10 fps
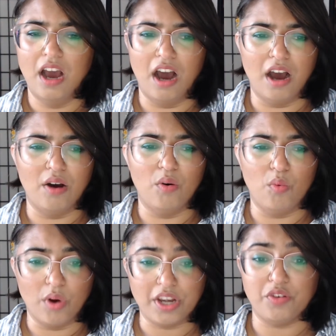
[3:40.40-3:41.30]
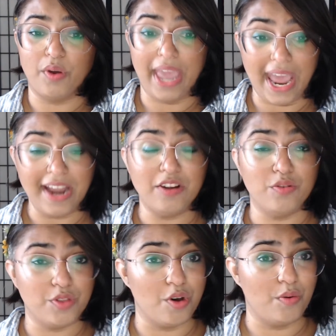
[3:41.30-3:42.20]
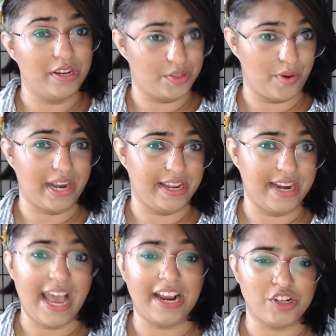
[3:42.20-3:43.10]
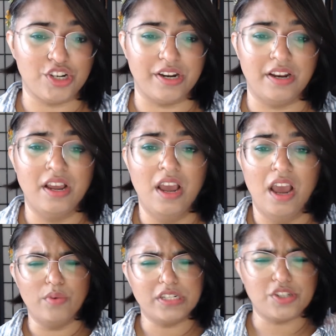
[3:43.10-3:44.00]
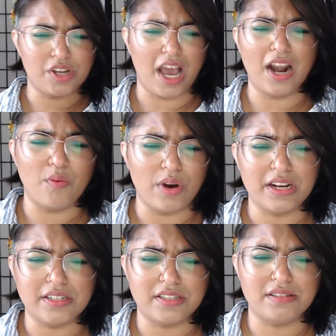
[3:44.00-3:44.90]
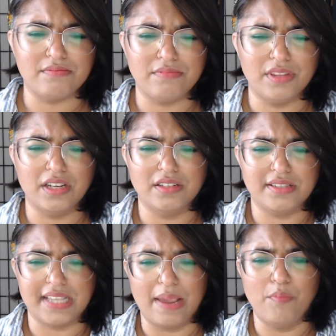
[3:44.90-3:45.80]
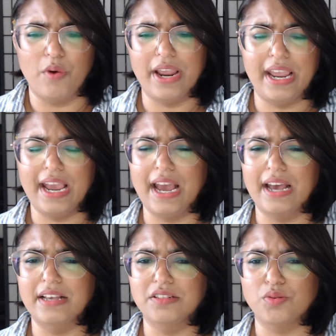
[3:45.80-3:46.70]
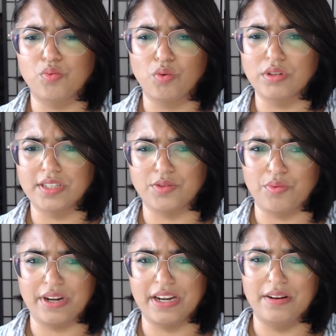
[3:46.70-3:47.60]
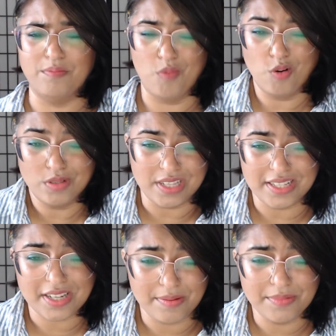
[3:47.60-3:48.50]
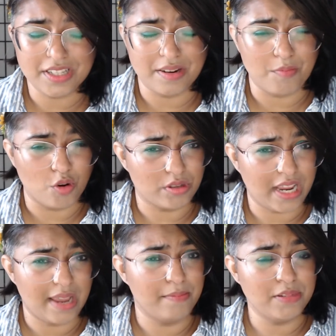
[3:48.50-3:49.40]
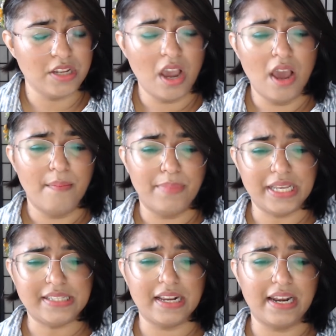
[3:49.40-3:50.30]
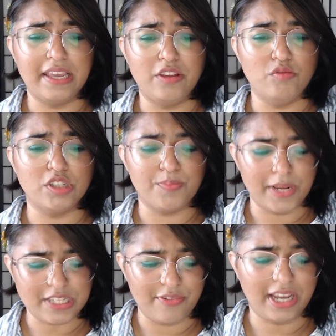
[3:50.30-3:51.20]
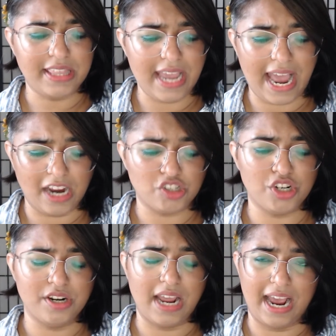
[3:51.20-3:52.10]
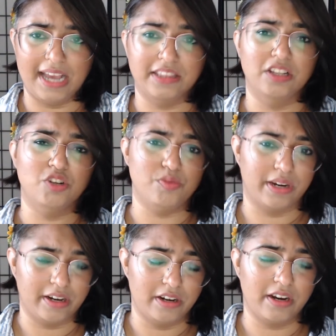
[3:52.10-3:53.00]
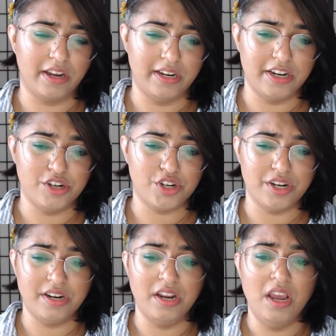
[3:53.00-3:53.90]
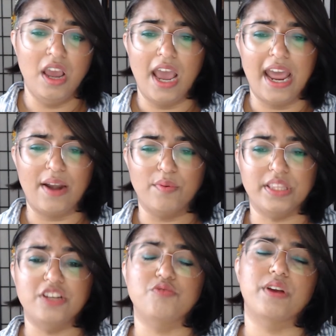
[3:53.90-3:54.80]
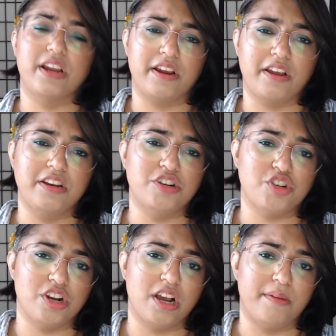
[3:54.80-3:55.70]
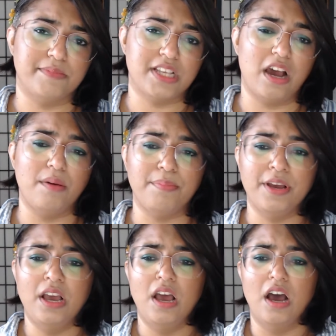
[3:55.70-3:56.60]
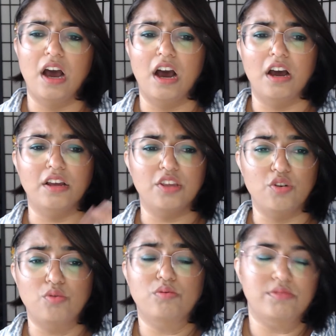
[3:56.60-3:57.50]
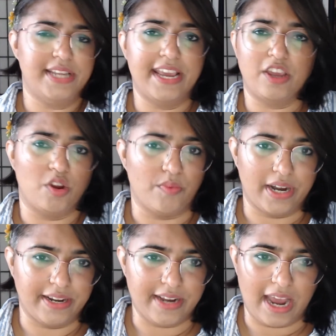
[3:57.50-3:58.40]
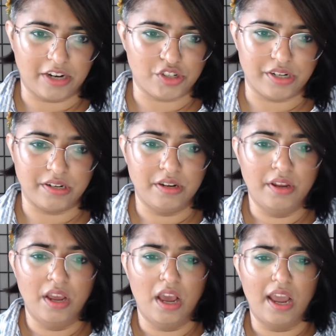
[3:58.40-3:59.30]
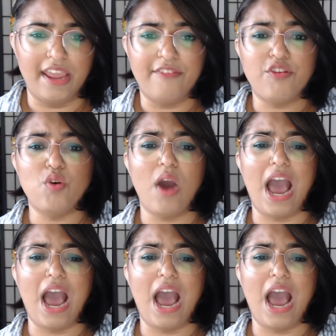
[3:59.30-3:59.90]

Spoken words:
What you can do though is ready in action, which kind of works the same way as rules is written in most systems, in most games. Basically, you specify the action and the trigger condition, and when the trigger condition comes up, you take your readied action. If you